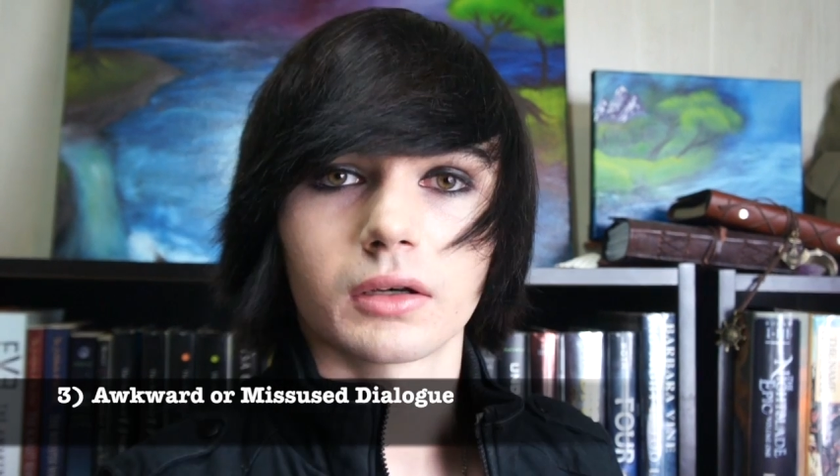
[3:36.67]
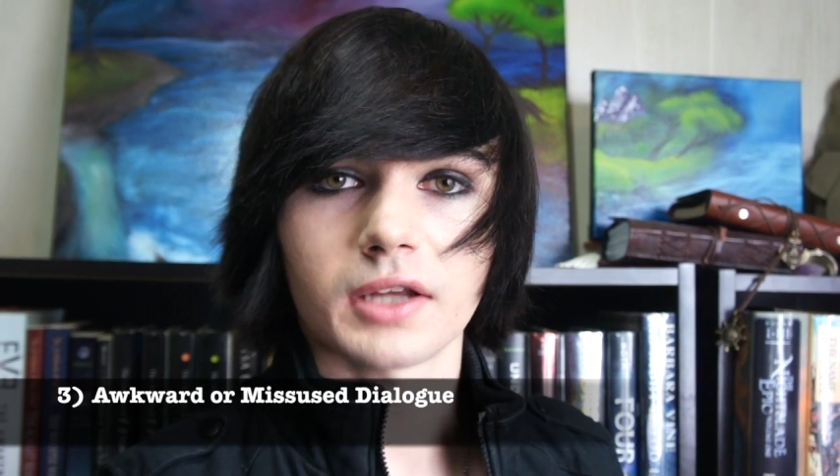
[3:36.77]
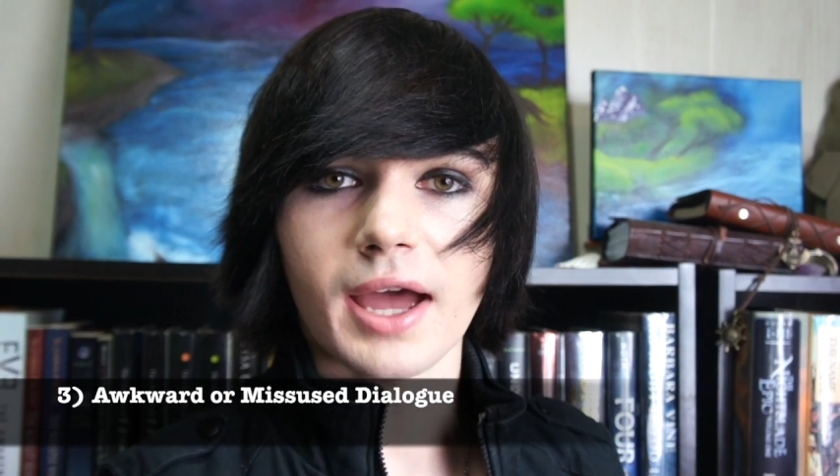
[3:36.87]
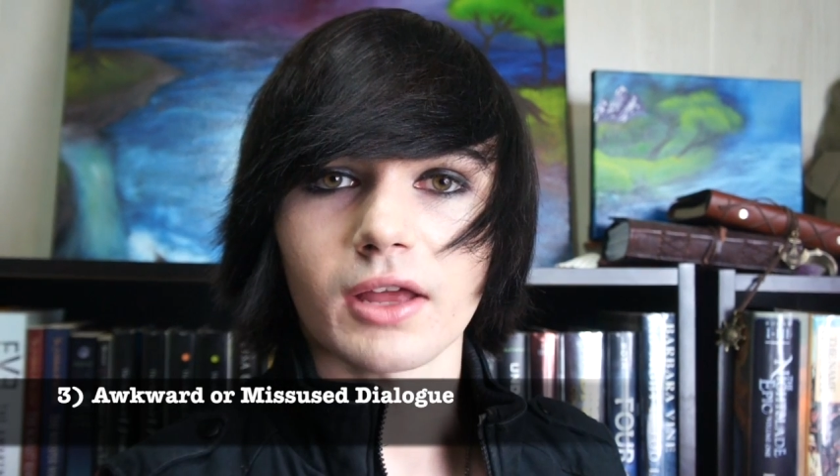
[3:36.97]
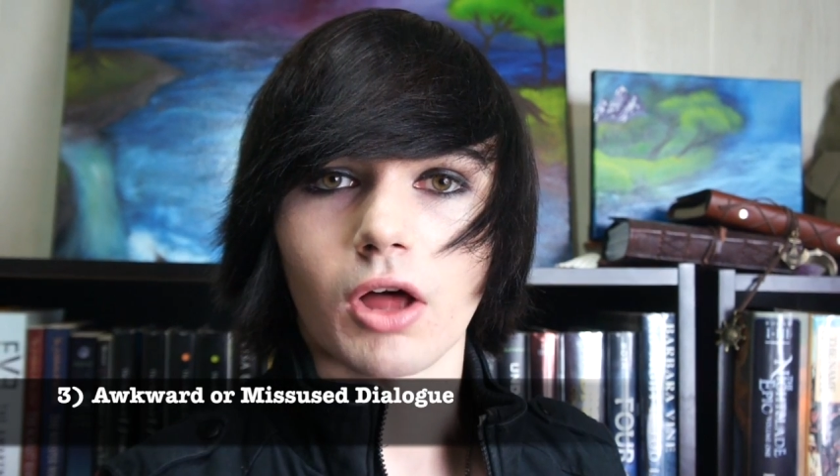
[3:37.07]

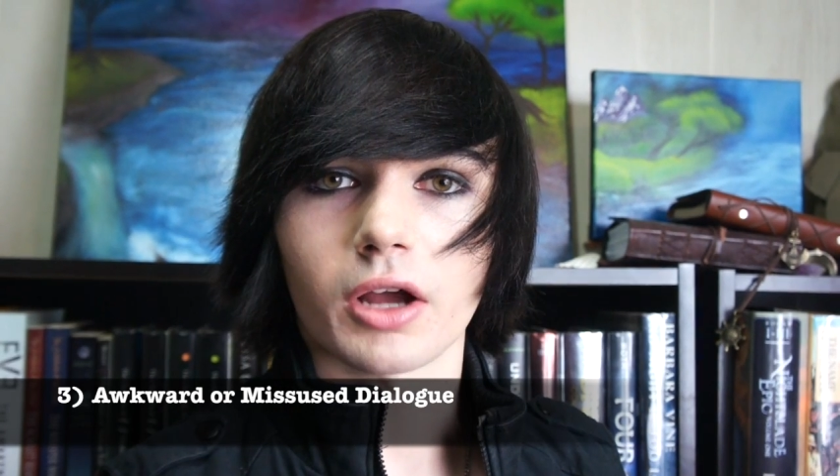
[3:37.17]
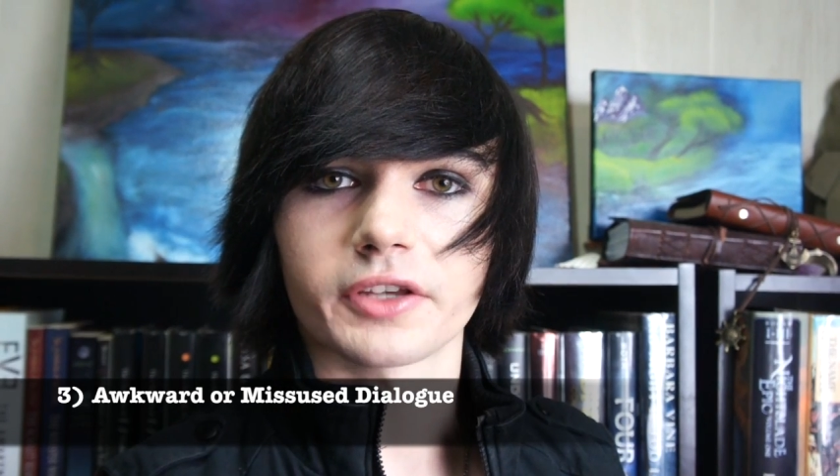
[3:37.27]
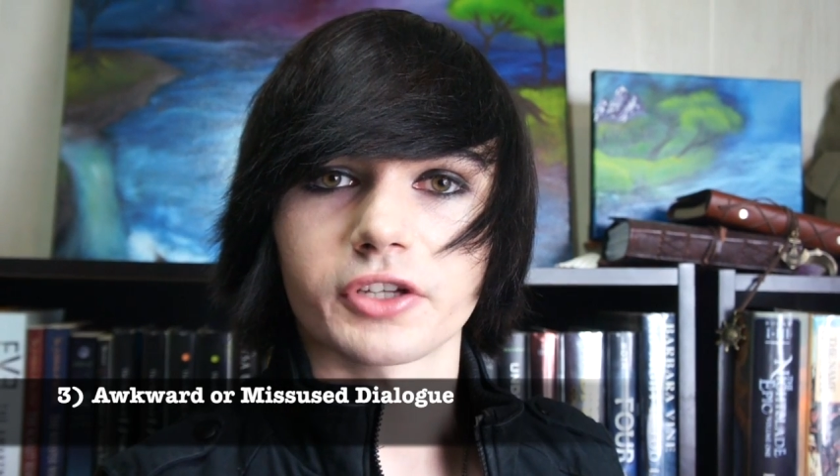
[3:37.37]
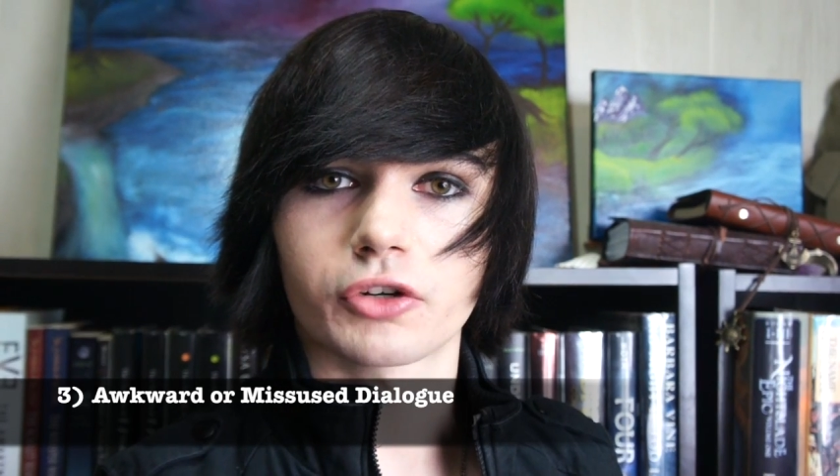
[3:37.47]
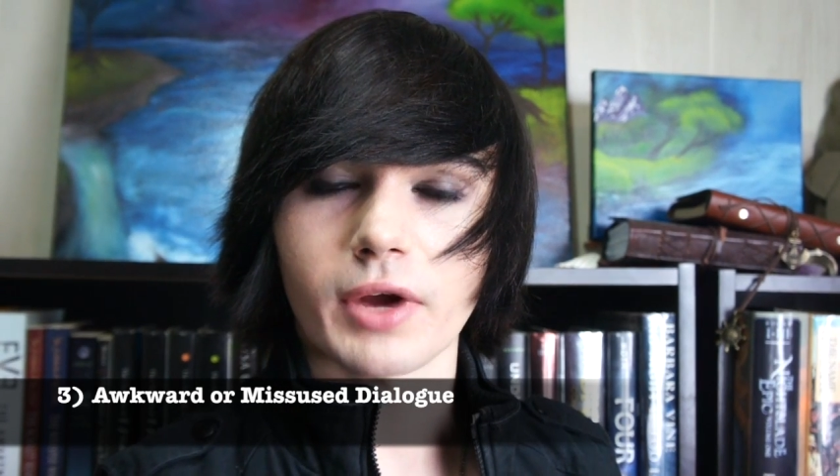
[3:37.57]

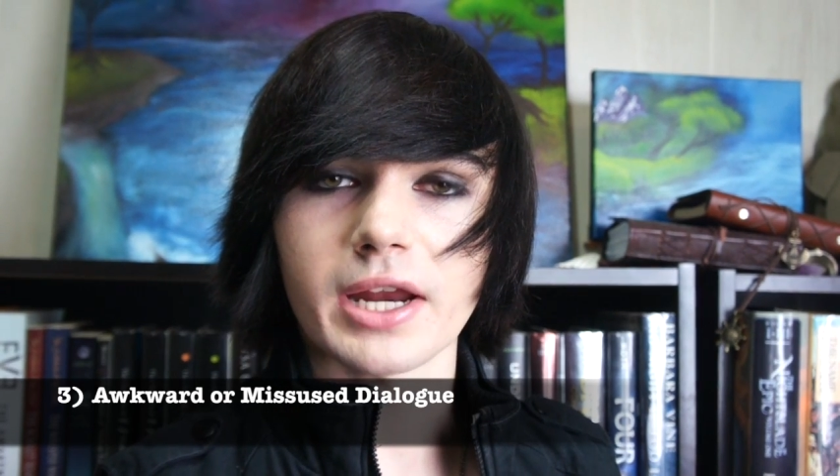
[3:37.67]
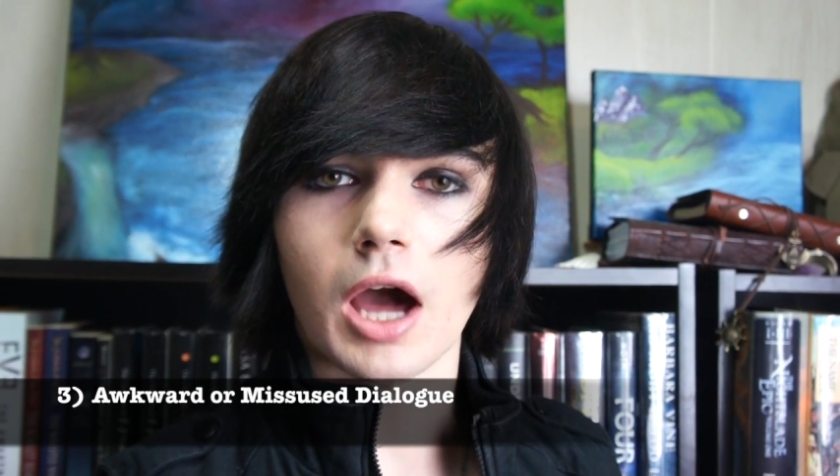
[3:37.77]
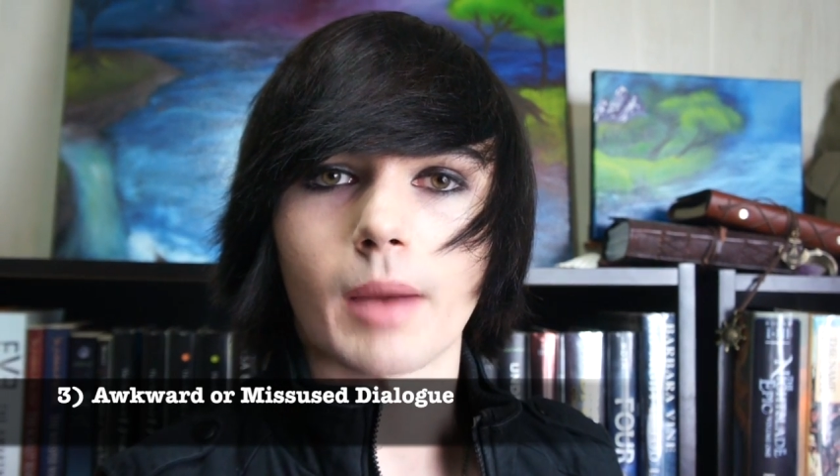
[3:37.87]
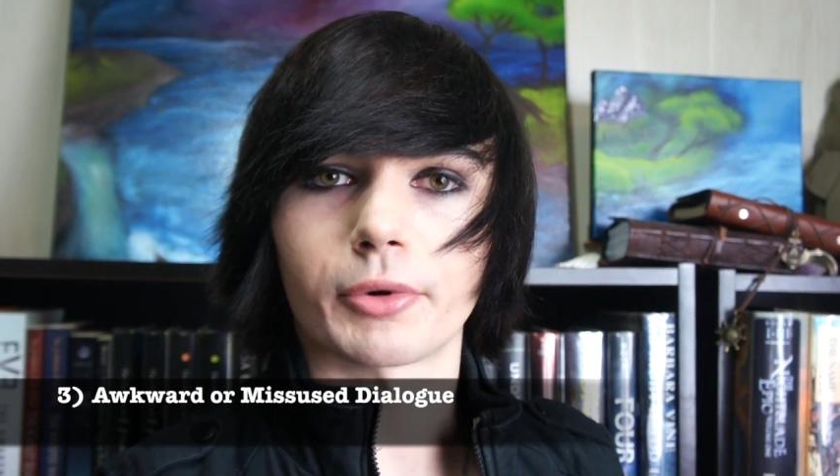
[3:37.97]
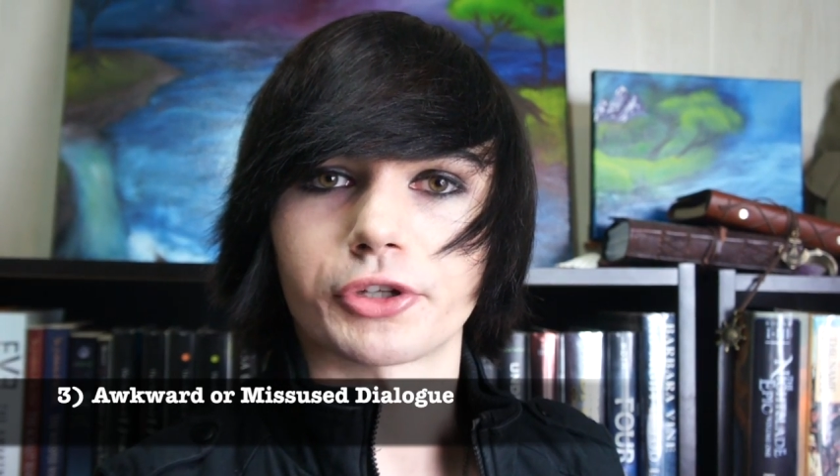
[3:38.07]
Dialogue is a great
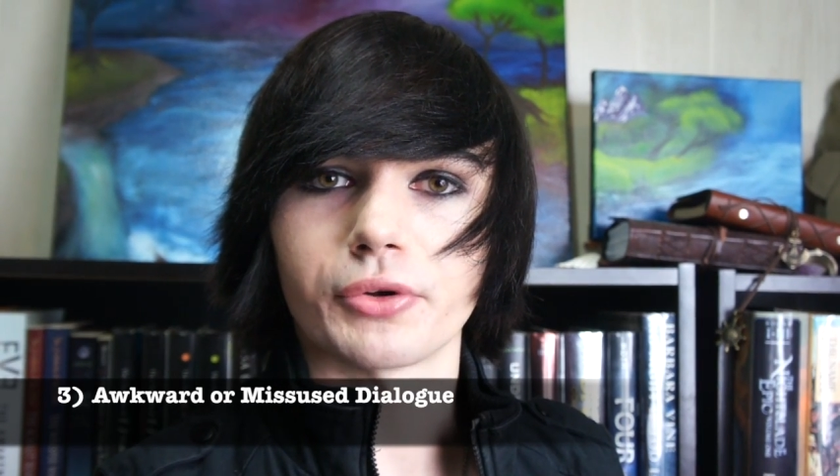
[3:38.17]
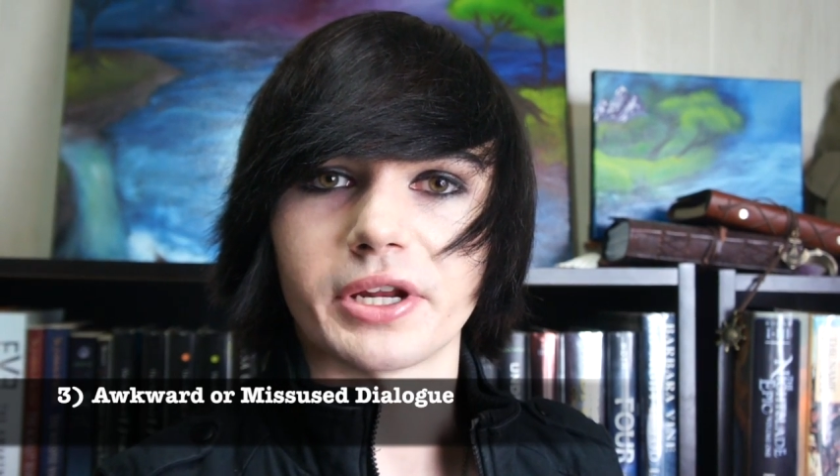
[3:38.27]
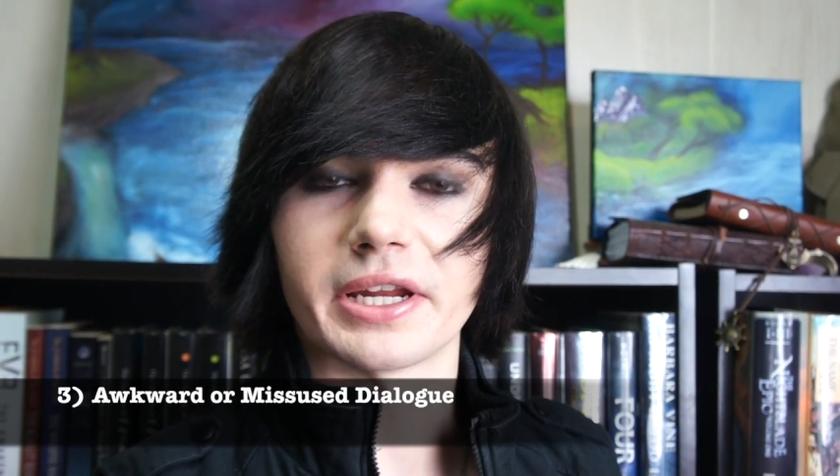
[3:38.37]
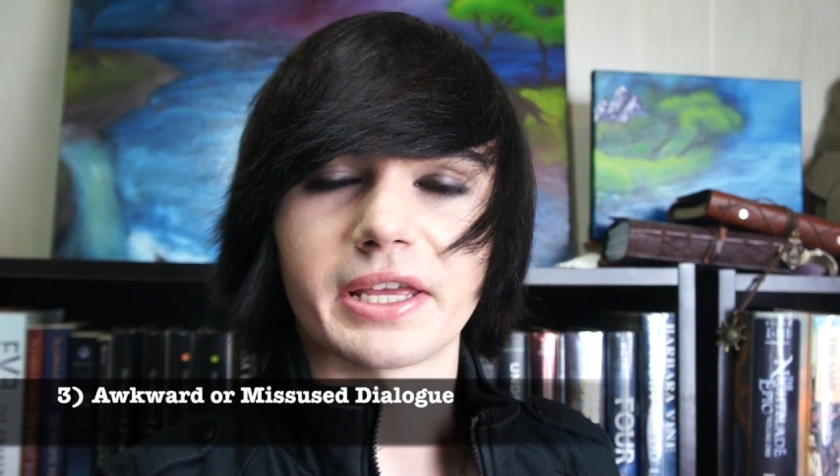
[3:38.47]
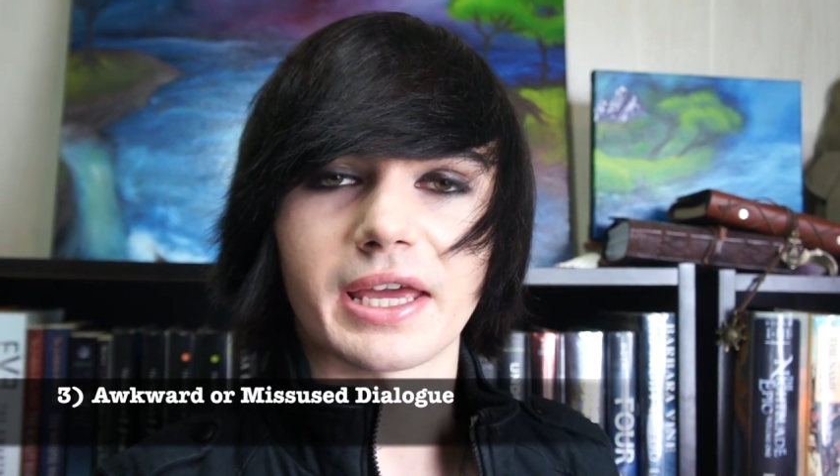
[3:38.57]

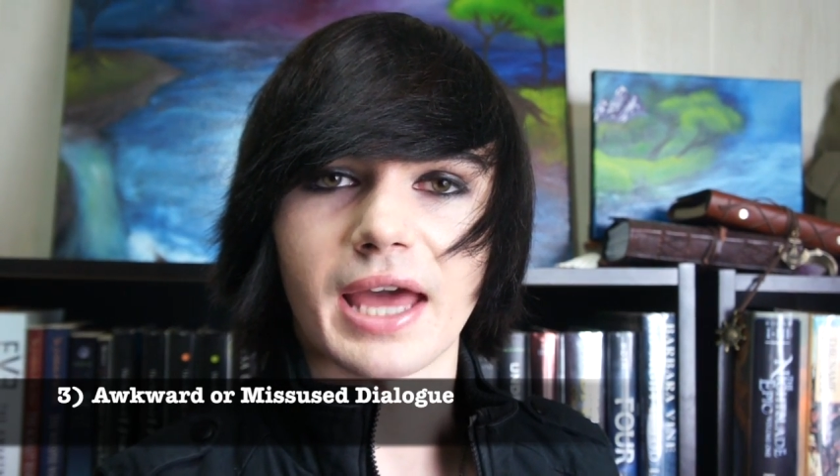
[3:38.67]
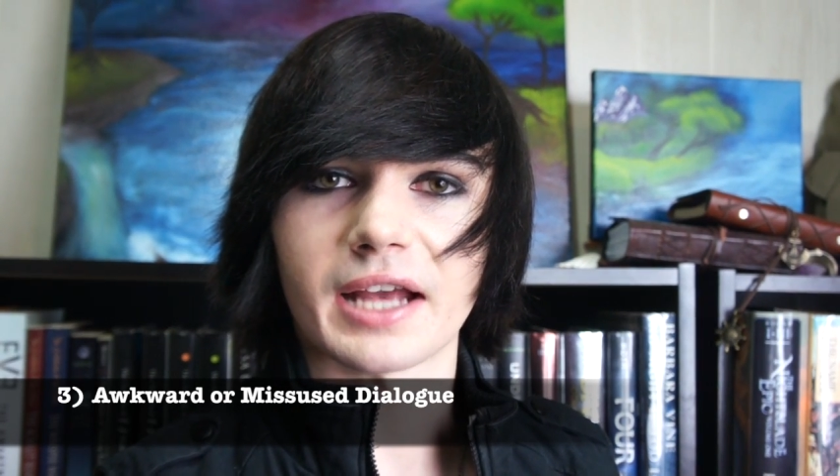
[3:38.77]
opportunity to get